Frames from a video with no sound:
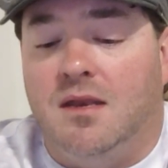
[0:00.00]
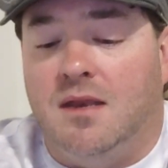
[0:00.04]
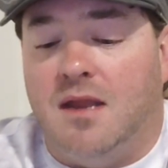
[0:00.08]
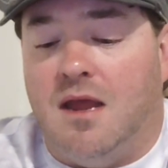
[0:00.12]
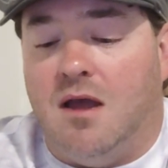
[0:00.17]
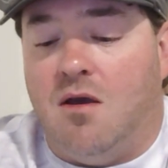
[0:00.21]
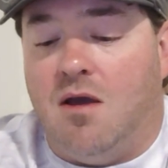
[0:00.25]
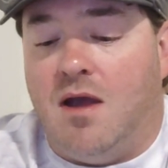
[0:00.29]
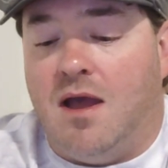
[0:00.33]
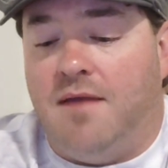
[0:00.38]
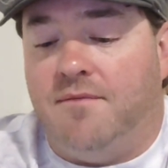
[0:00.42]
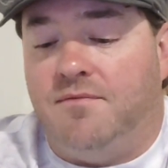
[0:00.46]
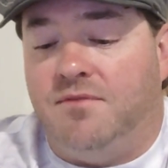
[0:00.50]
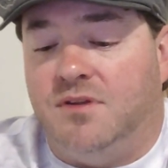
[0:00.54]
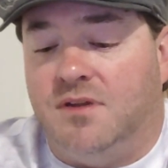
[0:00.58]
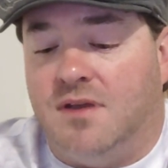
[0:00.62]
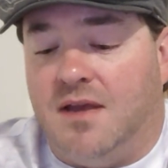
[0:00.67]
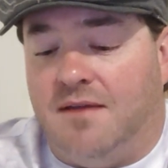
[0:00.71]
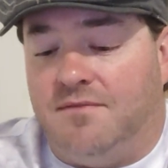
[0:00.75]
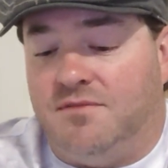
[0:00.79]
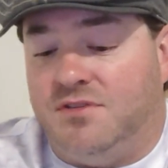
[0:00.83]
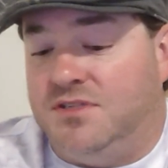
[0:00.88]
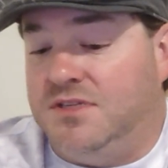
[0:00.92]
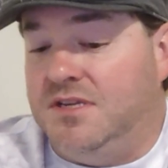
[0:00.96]
Now
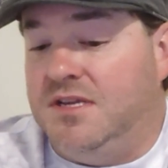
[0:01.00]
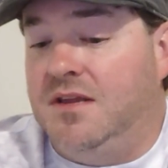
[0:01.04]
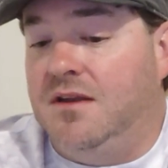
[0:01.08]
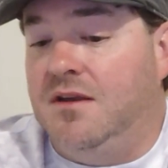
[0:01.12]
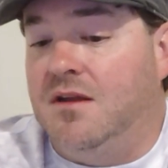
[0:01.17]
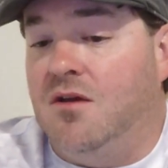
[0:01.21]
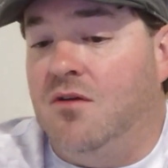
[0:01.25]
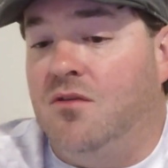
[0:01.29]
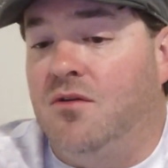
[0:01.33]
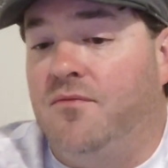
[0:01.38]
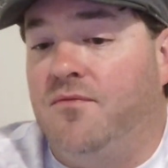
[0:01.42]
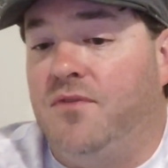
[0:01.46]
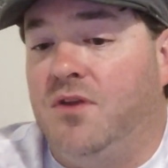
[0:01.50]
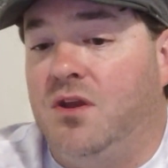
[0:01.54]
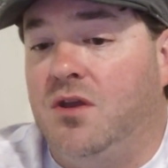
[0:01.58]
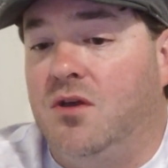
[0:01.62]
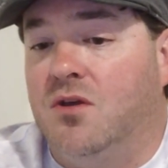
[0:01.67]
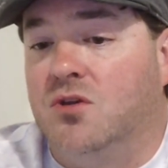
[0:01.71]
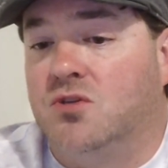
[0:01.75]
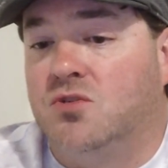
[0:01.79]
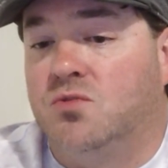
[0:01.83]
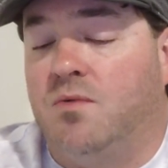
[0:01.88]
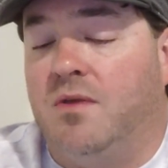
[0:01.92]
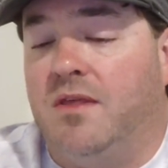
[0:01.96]
I've seen other
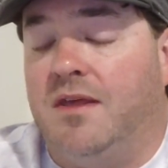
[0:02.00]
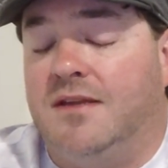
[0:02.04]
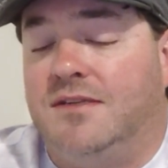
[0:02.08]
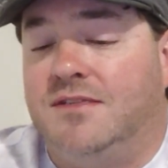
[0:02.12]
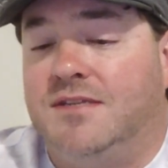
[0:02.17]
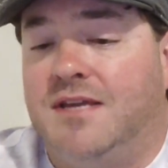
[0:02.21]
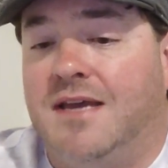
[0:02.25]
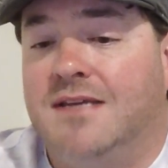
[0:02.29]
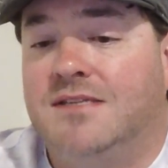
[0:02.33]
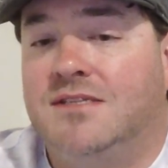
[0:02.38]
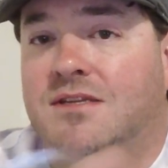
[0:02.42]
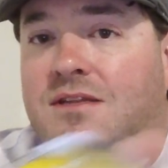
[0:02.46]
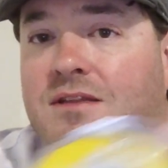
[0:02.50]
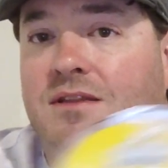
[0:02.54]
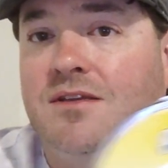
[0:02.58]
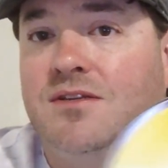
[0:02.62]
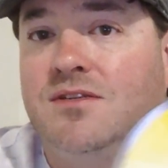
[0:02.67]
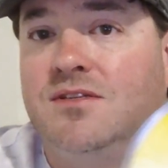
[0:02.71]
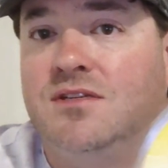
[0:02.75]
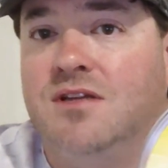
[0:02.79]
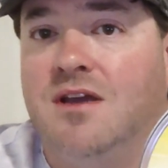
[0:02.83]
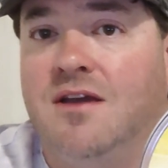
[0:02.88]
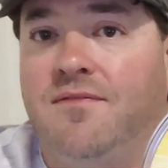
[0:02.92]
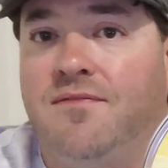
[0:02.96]
videos where they tested
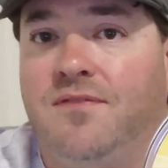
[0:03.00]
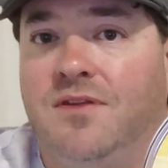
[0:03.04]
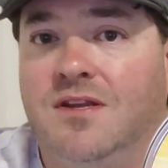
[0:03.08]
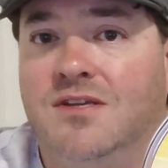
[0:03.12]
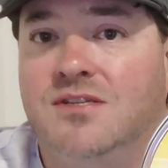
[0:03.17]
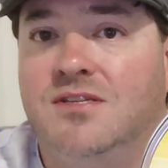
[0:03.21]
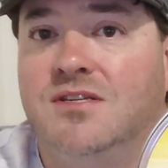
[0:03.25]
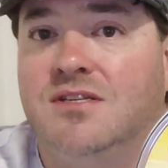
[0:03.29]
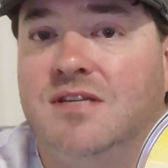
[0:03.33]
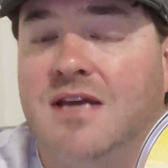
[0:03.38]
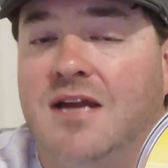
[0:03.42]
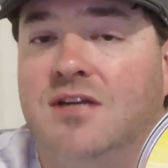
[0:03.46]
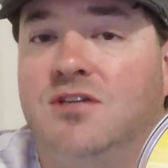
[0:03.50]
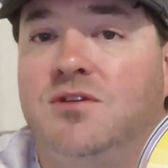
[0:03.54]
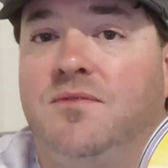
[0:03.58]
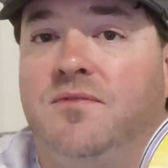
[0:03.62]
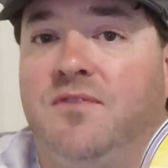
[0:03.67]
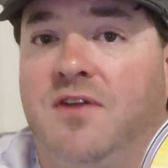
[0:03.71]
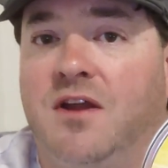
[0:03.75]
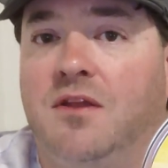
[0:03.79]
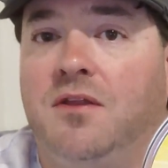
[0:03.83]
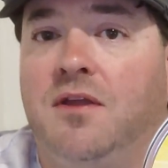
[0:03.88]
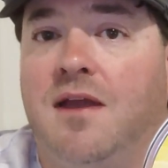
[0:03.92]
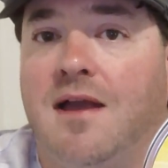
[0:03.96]
this stuff, and this is actually
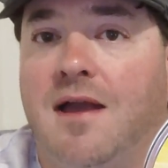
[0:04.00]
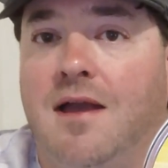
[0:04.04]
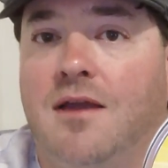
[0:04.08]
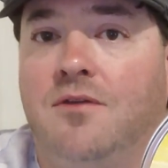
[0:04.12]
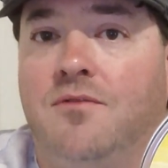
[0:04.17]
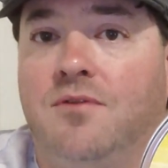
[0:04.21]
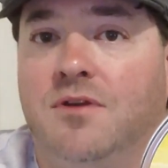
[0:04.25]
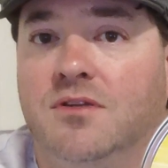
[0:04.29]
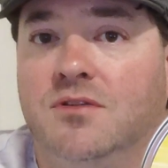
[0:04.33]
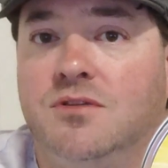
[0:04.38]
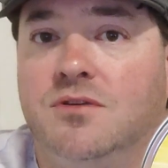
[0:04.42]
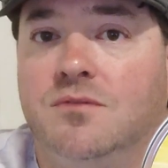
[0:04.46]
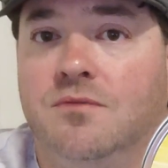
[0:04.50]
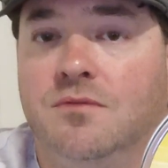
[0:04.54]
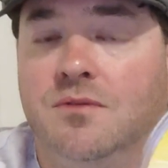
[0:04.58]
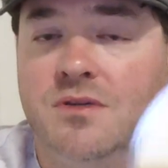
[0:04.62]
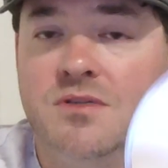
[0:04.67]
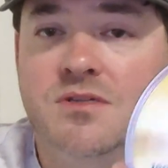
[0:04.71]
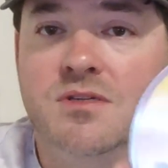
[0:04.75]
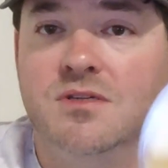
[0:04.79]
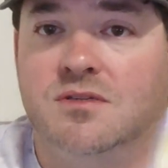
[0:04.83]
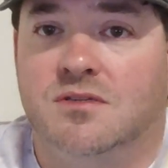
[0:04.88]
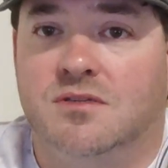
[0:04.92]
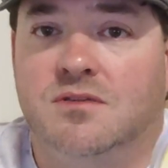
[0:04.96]
fairly accurate too.
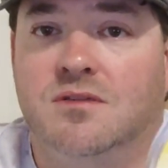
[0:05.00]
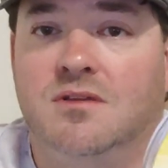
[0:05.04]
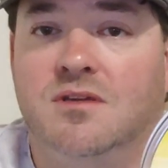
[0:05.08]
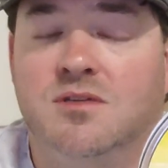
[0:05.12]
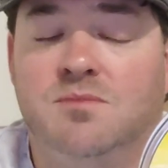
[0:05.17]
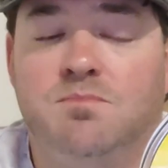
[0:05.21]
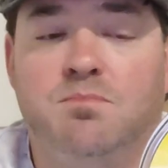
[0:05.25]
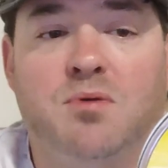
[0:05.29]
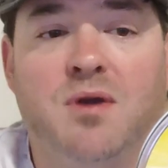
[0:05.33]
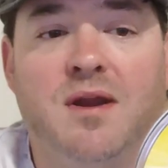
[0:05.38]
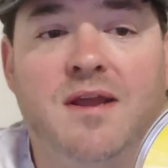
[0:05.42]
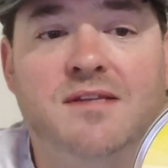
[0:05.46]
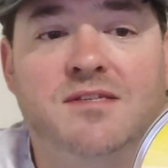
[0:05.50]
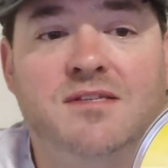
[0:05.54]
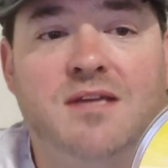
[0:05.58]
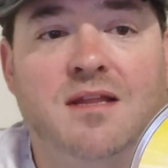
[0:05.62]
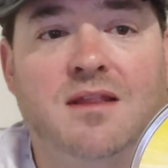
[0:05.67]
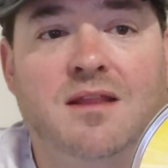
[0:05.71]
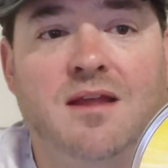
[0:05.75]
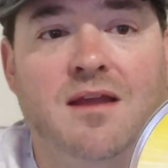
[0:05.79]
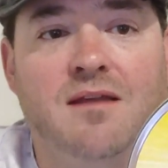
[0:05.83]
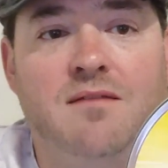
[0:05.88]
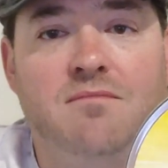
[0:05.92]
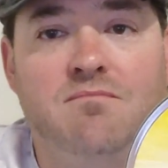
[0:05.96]
This breaks
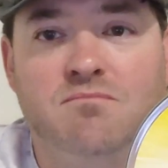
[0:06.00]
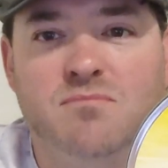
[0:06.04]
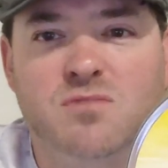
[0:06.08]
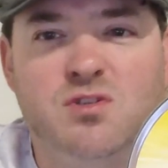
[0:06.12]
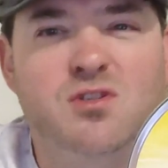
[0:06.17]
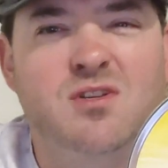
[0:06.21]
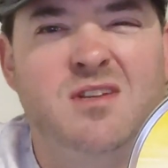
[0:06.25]
at like